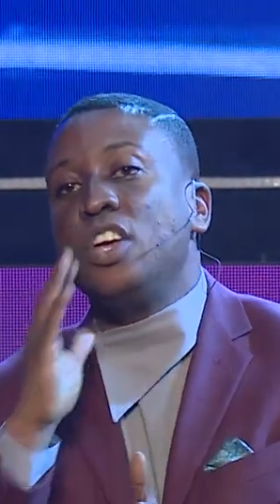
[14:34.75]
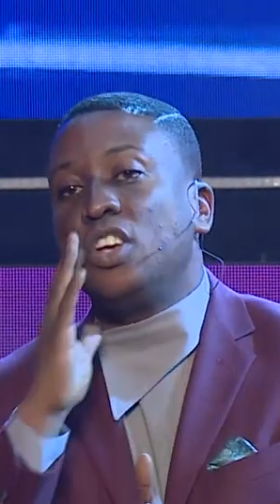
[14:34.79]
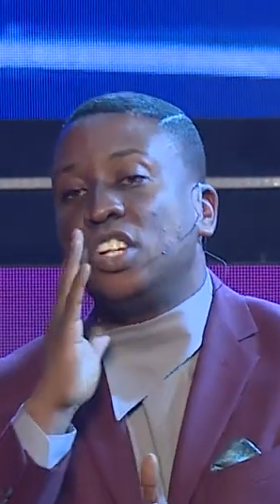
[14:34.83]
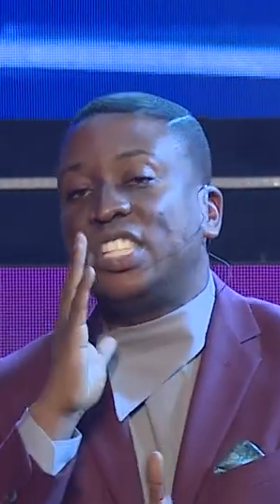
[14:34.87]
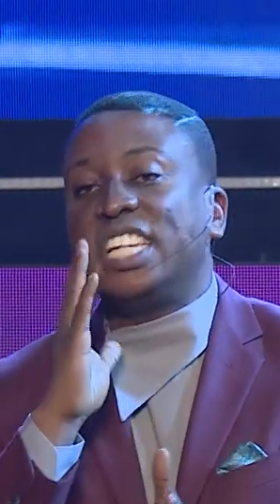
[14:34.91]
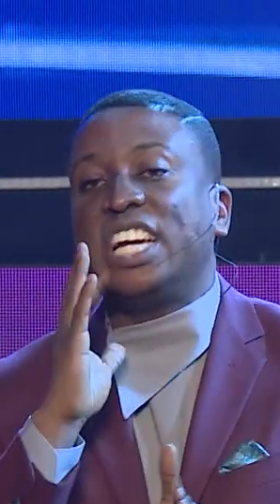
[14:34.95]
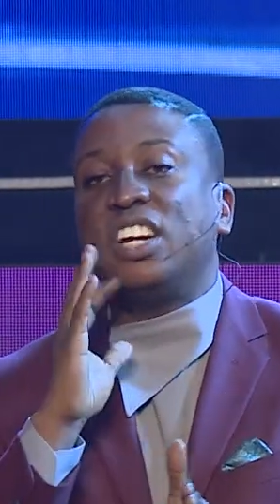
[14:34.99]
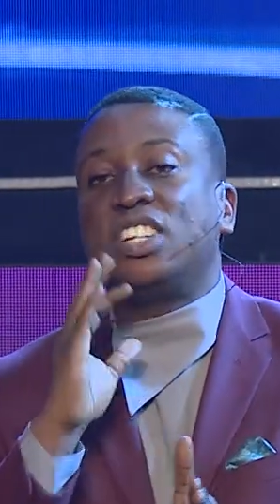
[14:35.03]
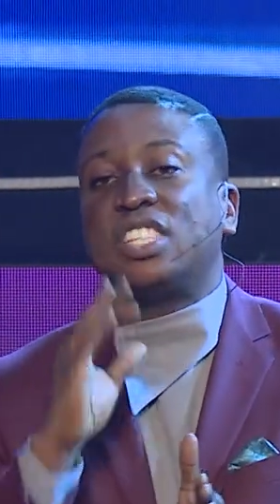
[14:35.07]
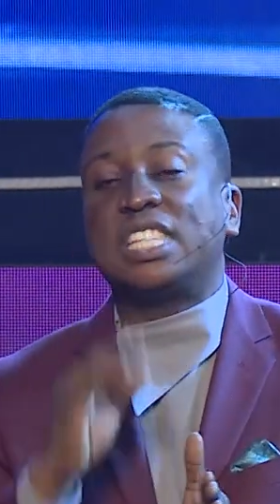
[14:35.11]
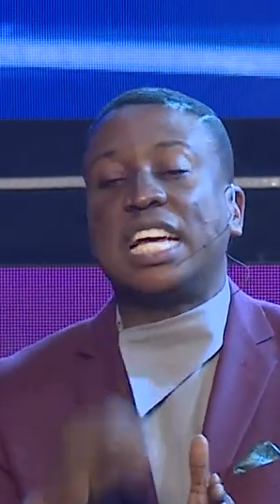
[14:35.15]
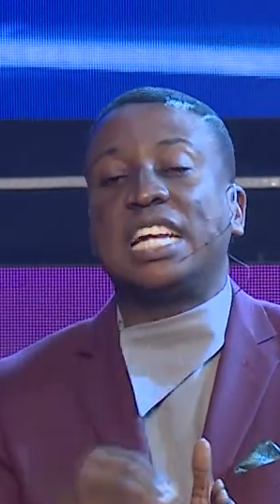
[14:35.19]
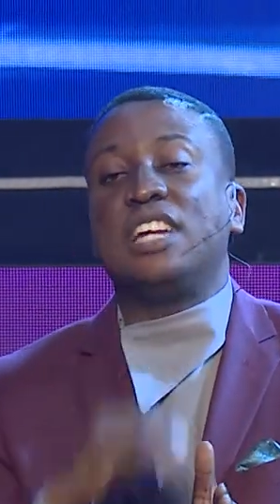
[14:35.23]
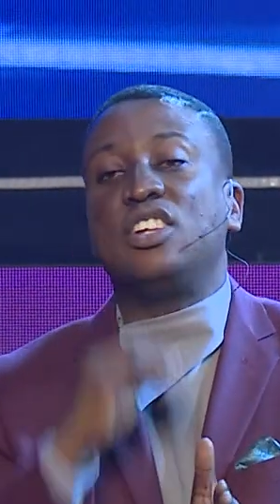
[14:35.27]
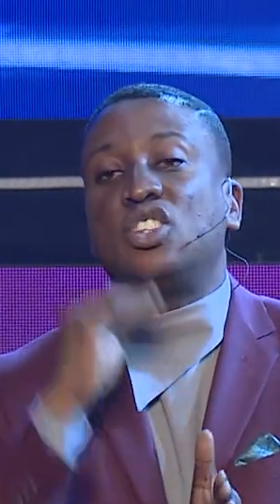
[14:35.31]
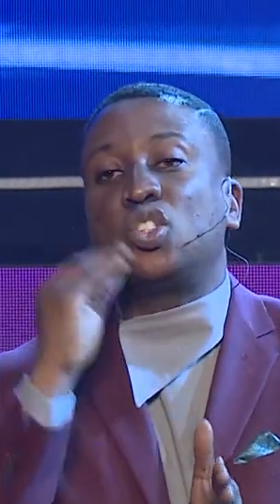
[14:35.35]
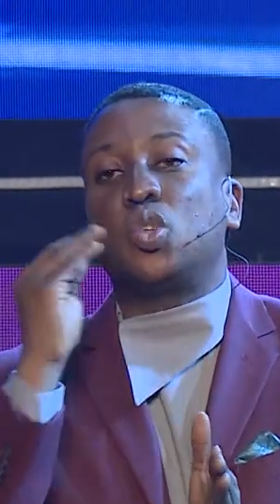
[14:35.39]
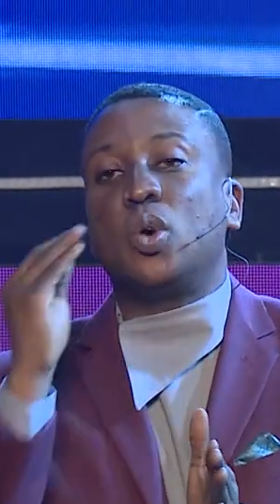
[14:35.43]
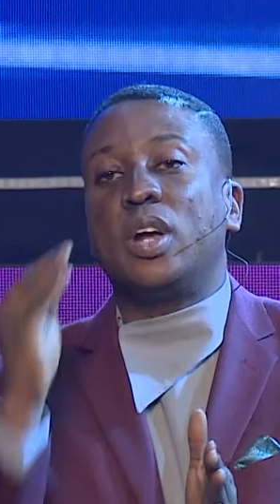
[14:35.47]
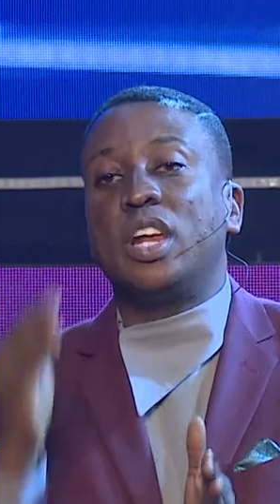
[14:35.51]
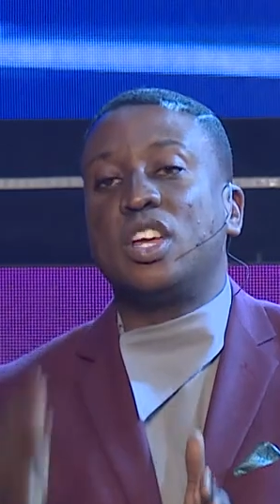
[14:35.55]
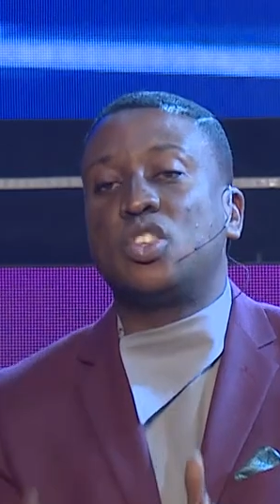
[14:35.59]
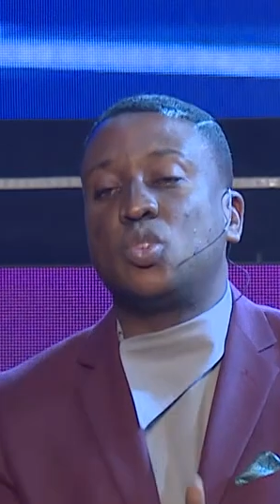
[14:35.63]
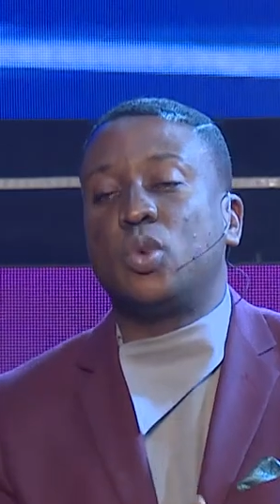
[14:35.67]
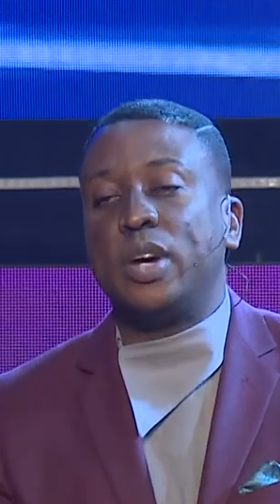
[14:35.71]
You say you start in
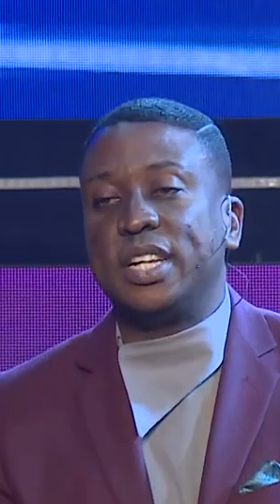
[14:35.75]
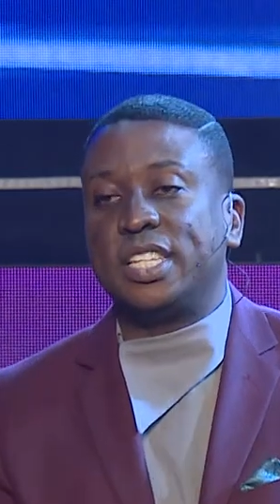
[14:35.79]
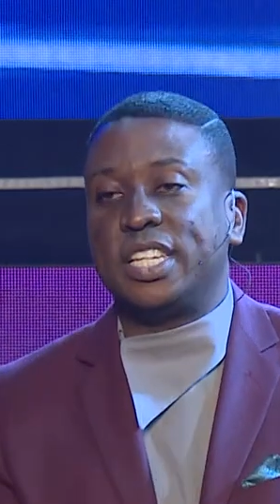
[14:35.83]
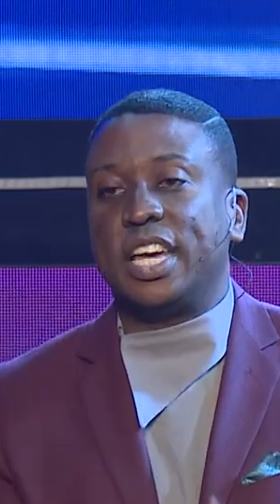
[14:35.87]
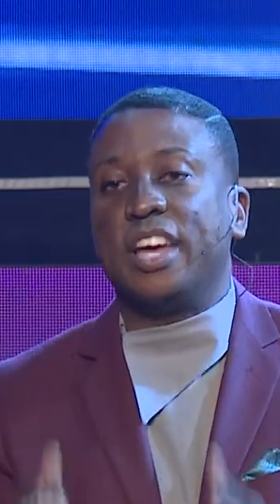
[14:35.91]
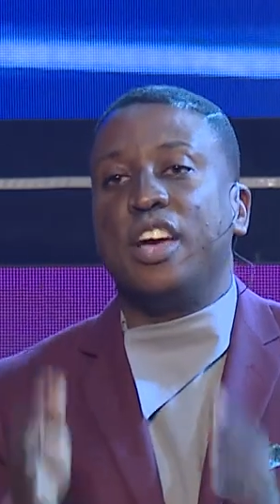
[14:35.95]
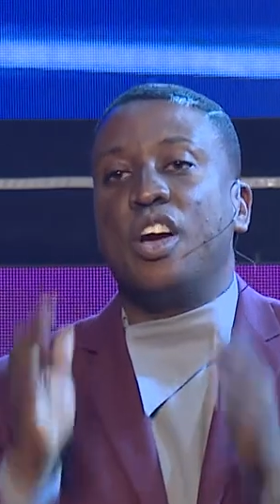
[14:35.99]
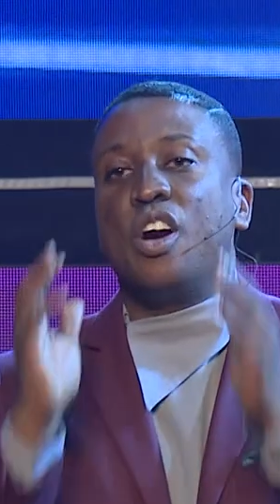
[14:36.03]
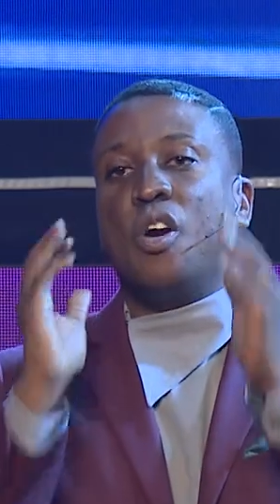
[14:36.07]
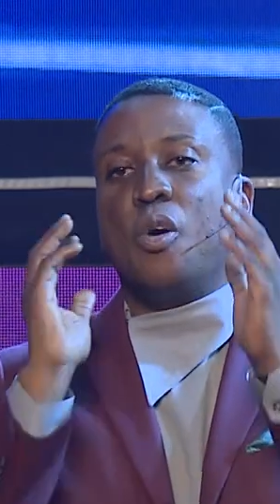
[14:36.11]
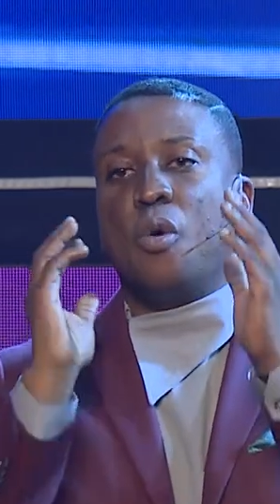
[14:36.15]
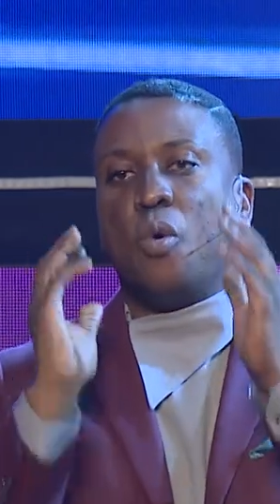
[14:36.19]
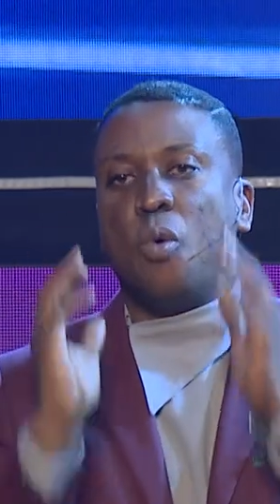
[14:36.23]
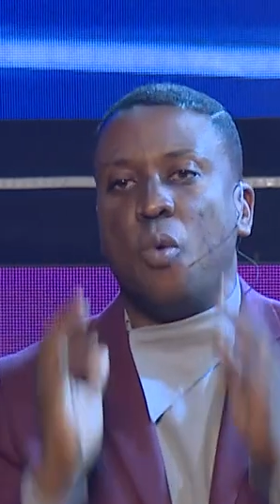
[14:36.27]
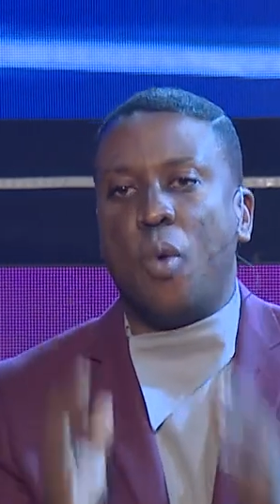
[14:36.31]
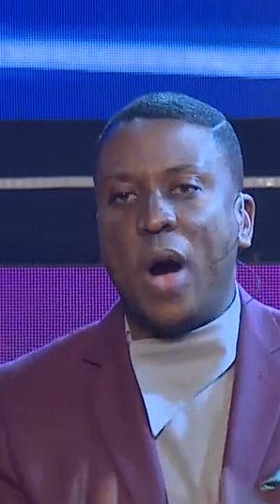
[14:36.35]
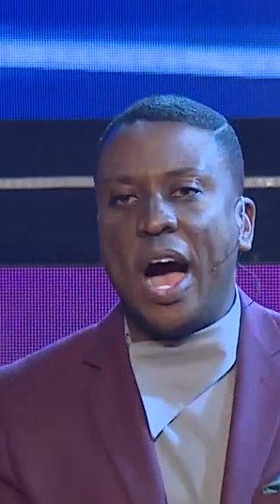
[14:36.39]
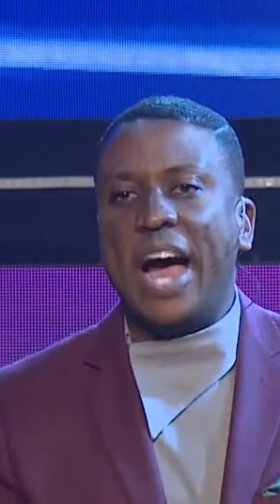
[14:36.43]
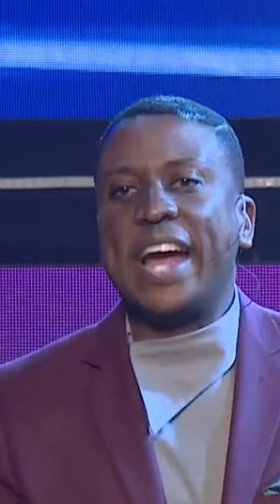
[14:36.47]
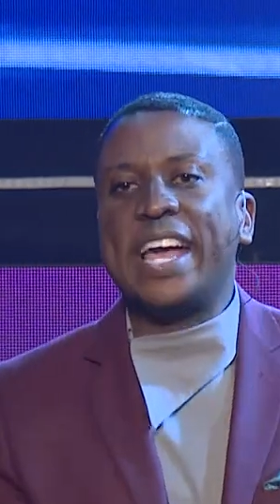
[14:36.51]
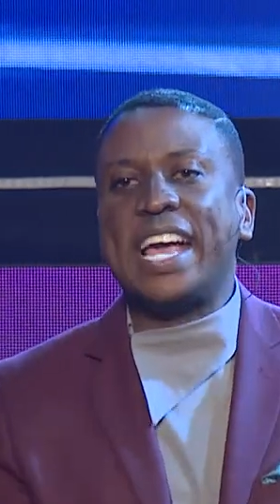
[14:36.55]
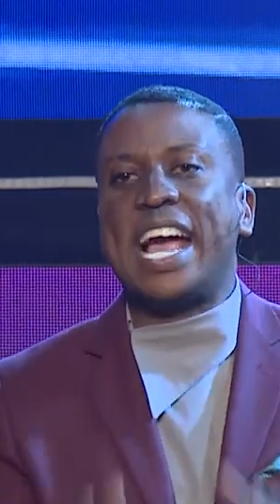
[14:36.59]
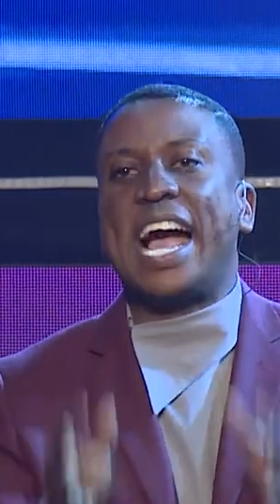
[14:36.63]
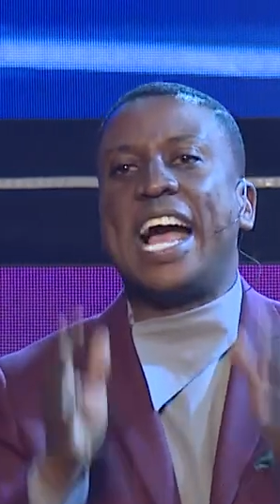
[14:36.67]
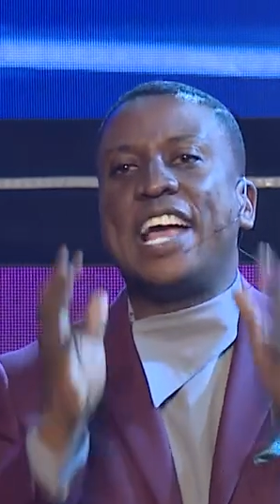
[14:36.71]
2020.
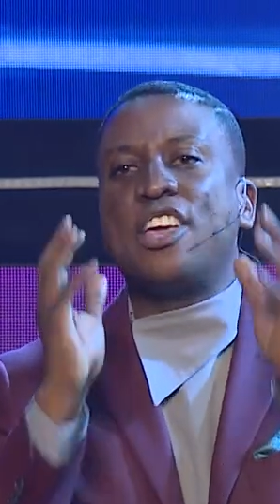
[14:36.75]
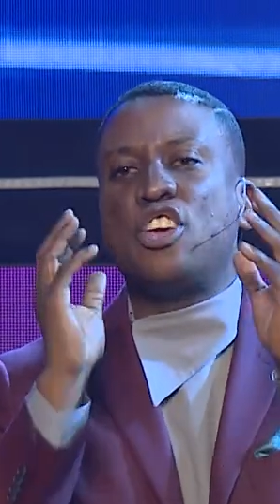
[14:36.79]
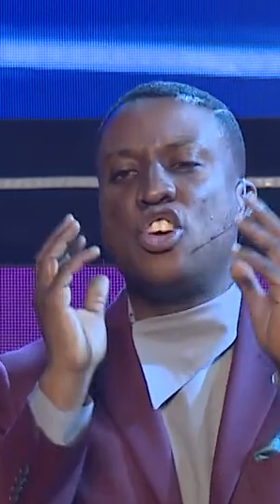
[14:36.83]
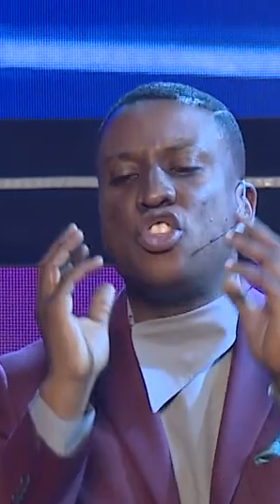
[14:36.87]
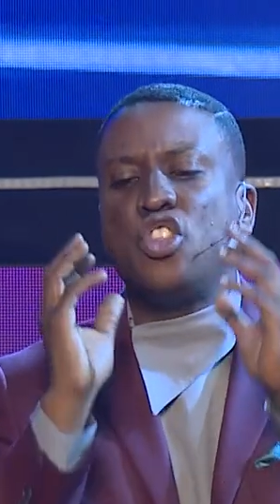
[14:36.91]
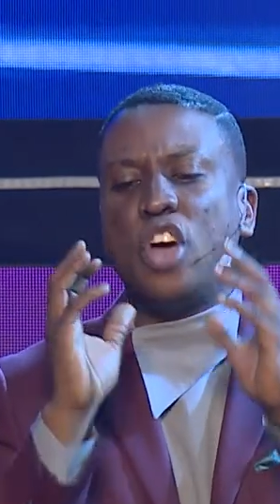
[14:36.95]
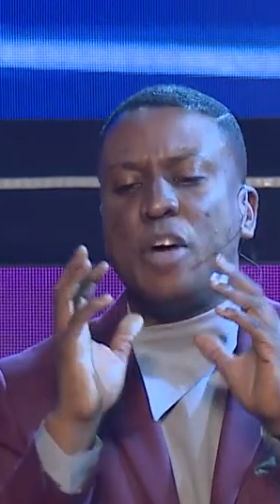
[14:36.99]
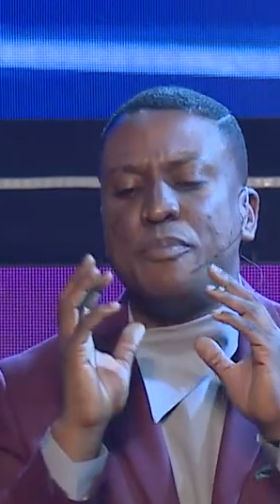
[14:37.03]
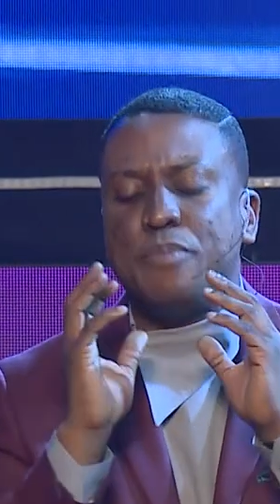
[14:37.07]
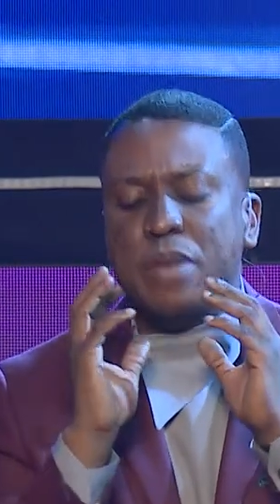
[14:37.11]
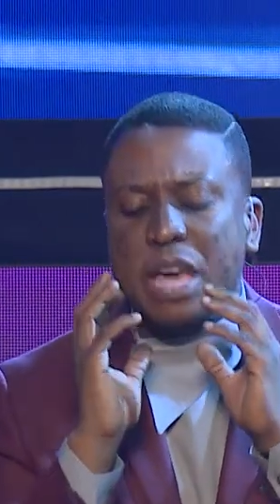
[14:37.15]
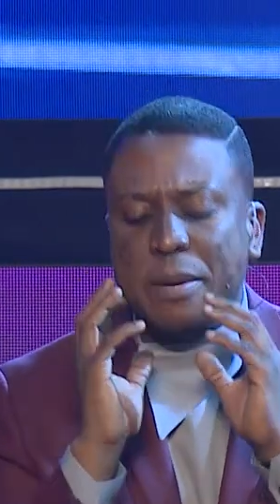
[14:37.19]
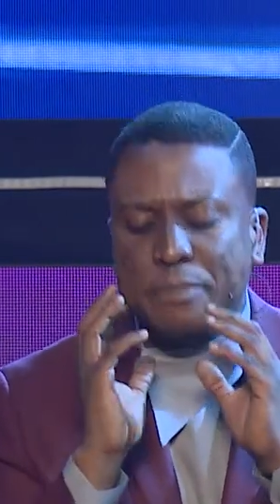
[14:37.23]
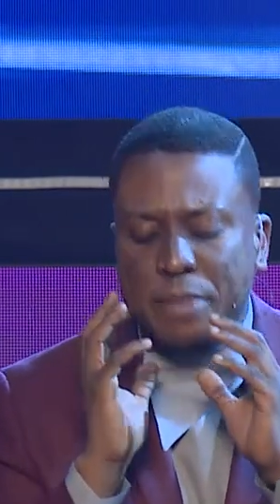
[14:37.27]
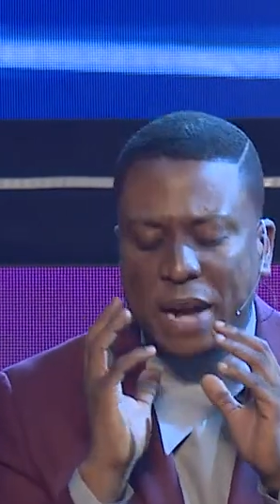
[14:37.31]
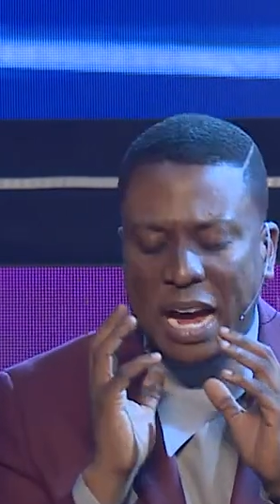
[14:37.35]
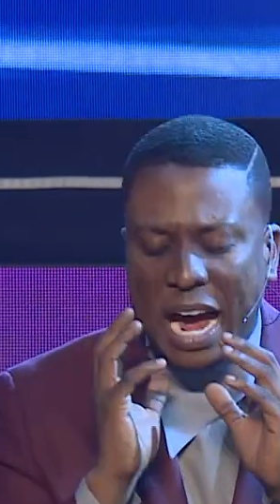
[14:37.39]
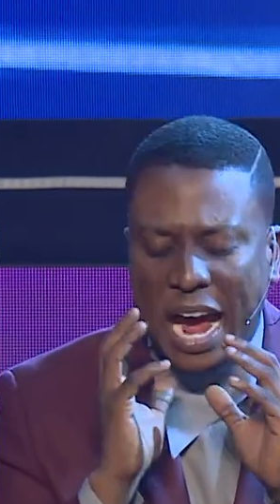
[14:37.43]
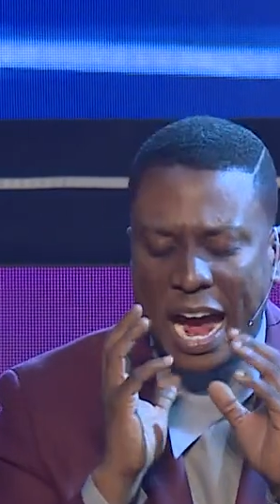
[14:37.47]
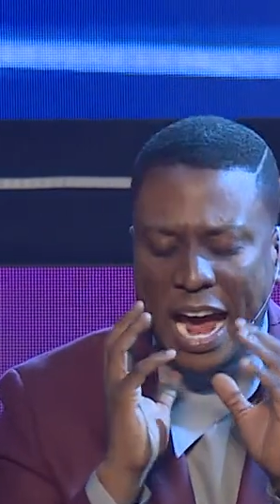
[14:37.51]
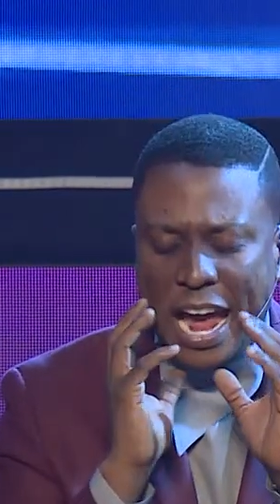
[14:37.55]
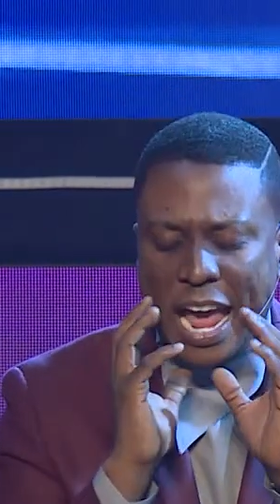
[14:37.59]
Why are you not be able...